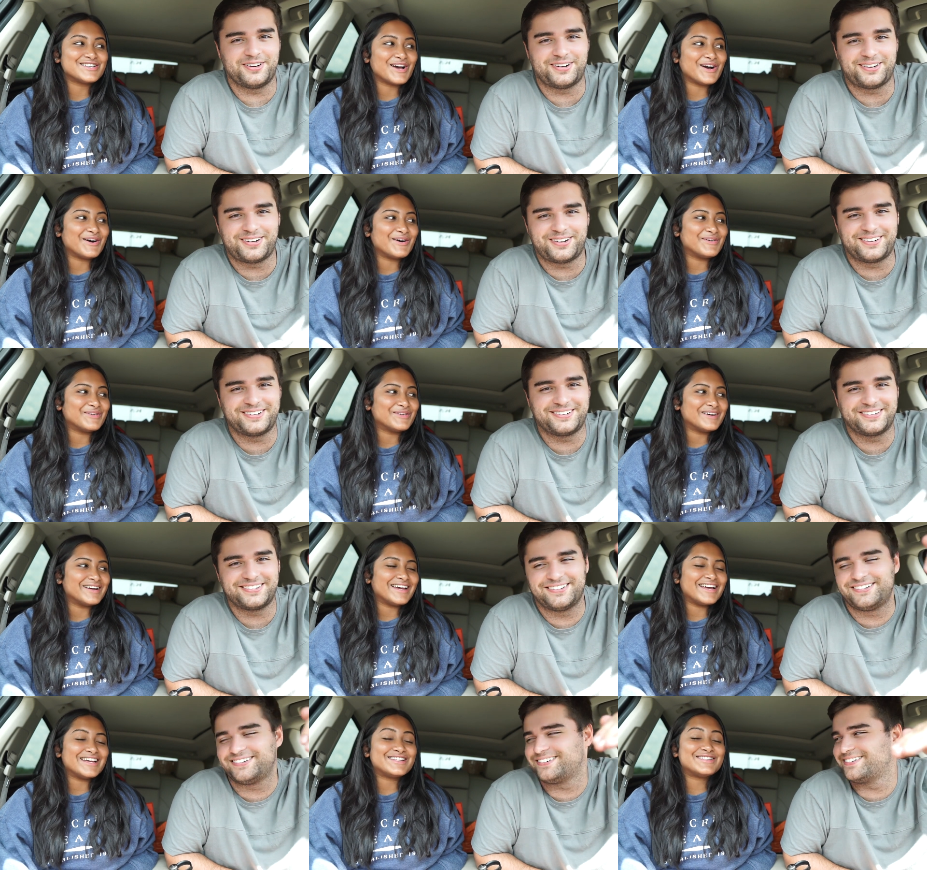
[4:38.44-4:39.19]
Speaker 1: like,
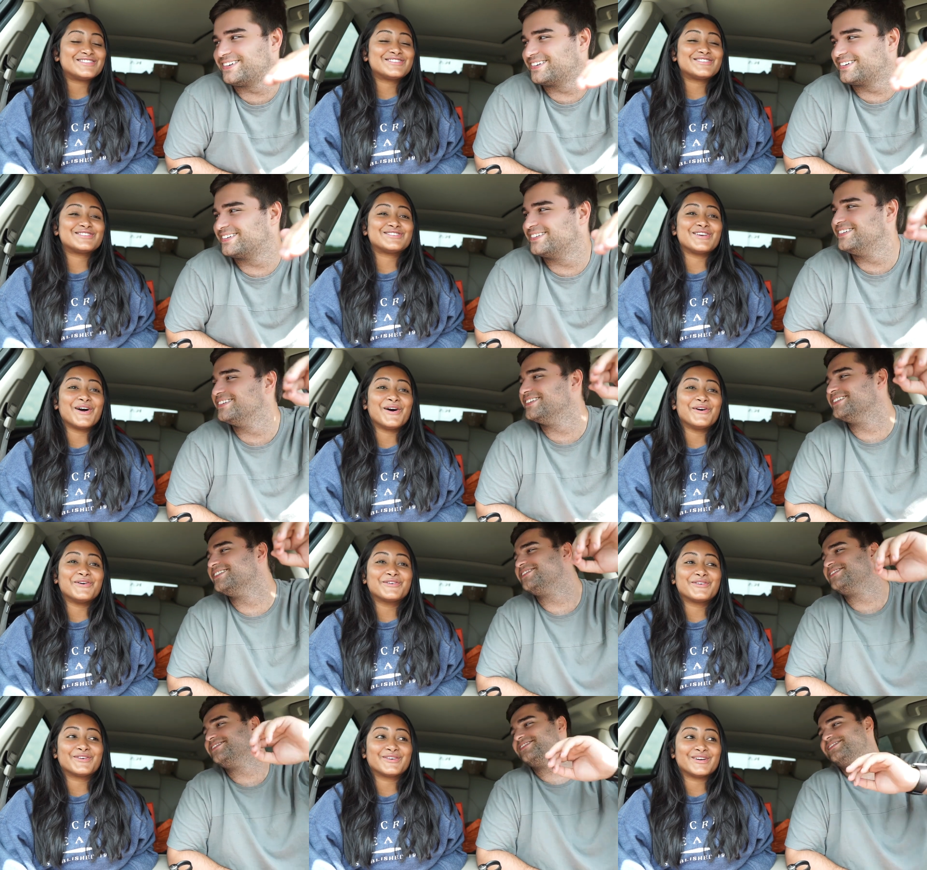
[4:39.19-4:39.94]
so ah. it's
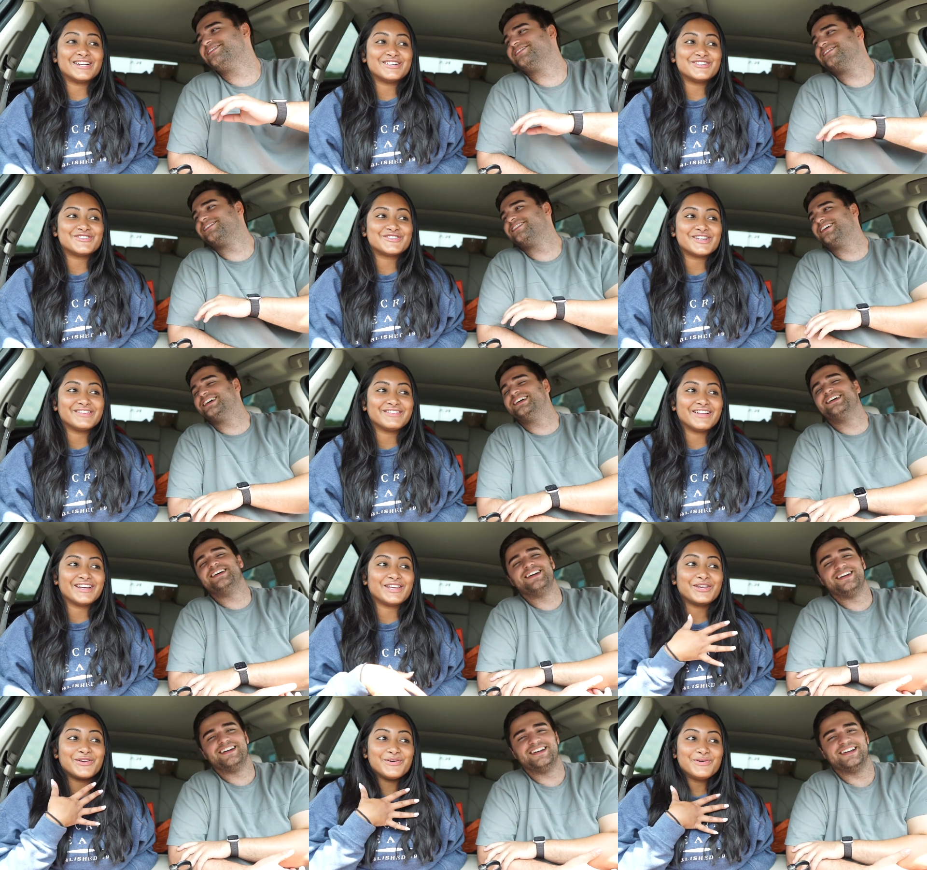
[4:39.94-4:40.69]
so cringy.
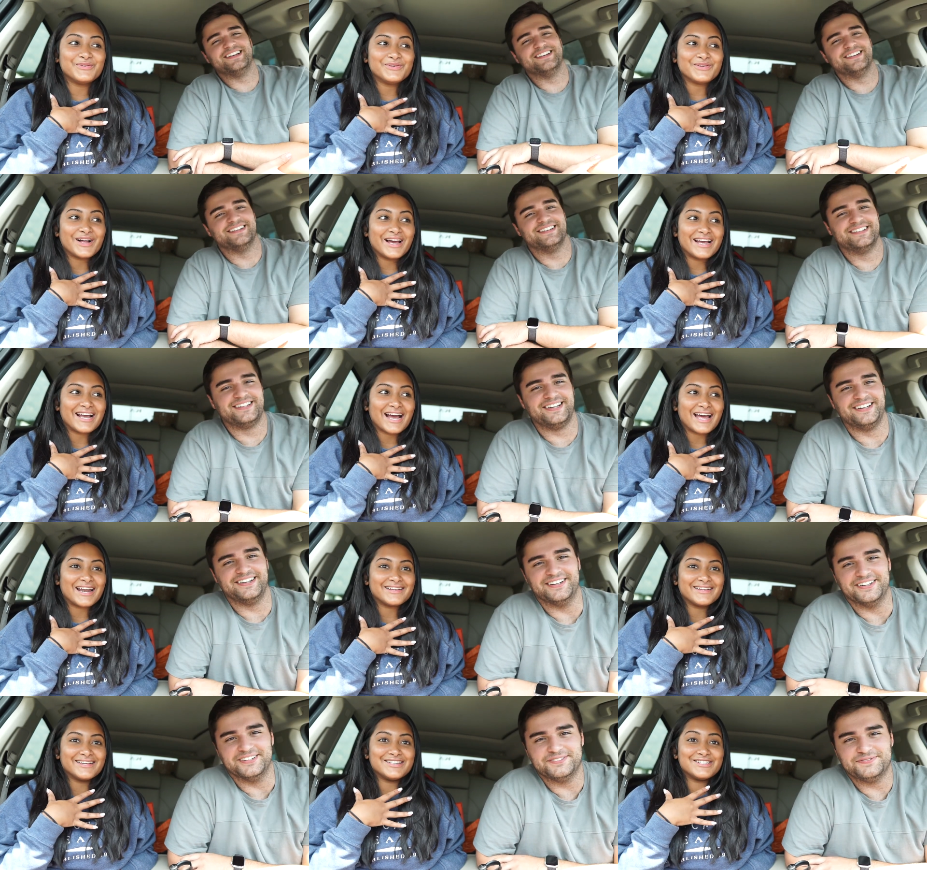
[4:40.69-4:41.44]
Like you yeah, like
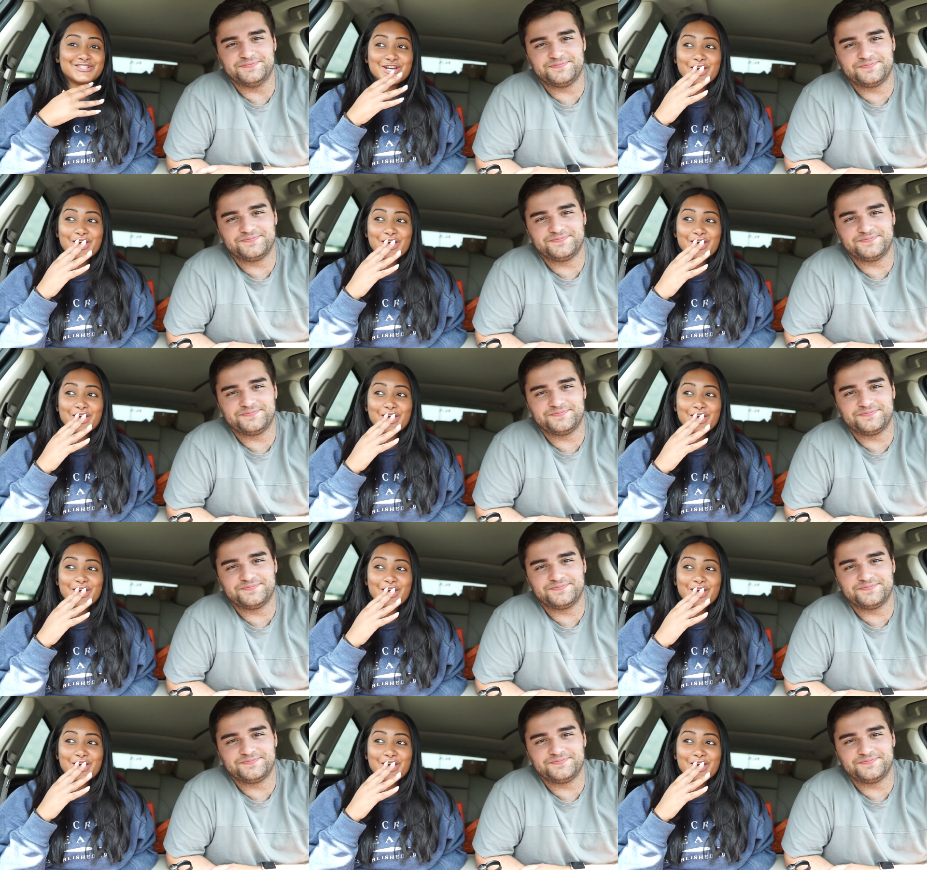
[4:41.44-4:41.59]
kind of like